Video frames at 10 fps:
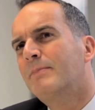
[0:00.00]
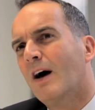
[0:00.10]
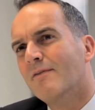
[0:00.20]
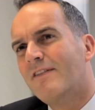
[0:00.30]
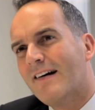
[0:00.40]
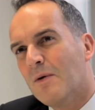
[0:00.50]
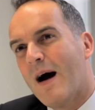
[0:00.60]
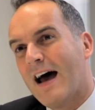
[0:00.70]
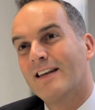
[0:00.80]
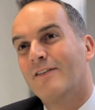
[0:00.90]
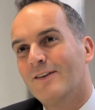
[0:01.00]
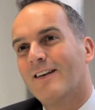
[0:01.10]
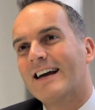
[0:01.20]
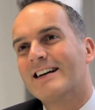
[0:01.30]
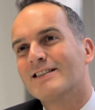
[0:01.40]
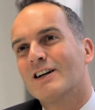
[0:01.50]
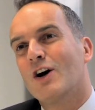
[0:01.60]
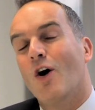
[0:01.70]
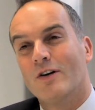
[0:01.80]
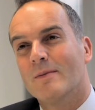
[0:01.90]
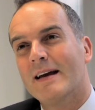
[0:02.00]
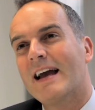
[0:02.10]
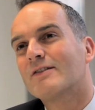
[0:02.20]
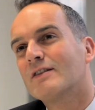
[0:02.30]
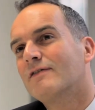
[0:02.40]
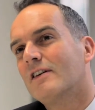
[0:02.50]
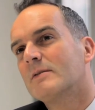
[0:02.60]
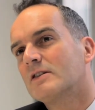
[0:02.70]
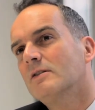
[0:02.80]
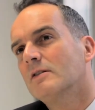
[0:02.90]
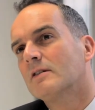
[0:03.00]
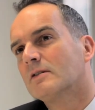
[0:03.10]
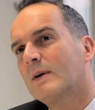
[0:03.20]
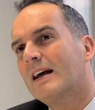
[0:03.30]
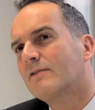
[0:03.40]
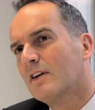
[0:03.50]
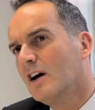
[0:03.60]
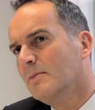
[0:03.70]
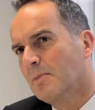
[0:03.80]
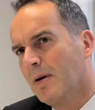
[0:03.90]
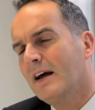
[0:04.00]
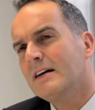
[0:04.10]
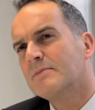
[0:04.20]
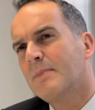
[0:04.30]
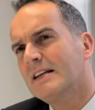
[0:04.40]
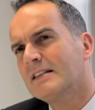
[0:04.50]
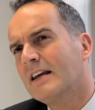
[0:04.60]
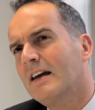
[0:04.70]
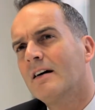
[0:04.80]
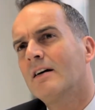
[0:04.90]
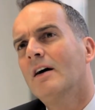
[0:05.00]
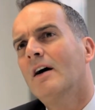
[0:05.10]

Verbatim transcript: done very well, if you like, as an economy out of pharmaceuticals. We have global players based here.